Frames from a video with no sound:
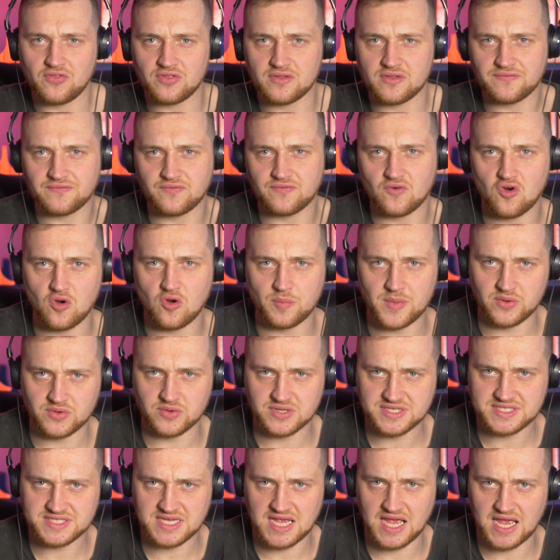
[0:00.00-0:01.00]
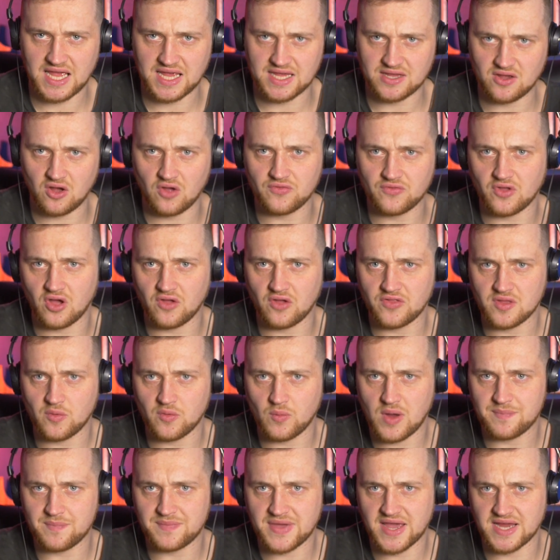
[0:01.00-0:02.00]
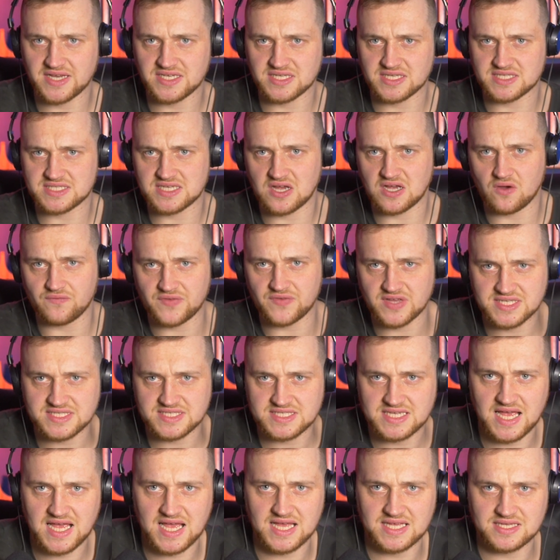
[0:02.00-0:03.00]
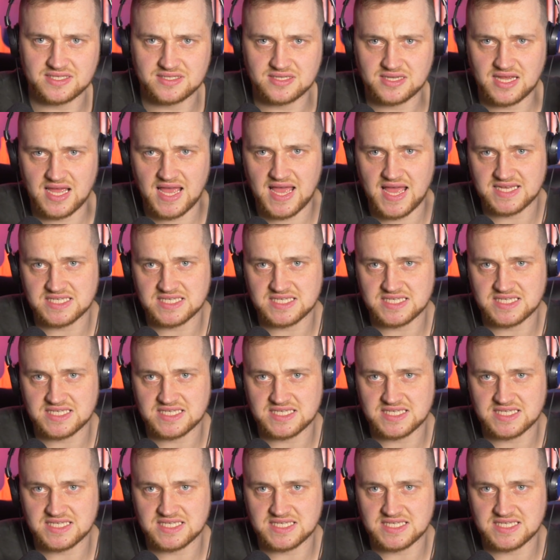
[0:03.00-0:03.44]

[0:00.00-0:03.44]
On the form, it will say, on the web page itself, it says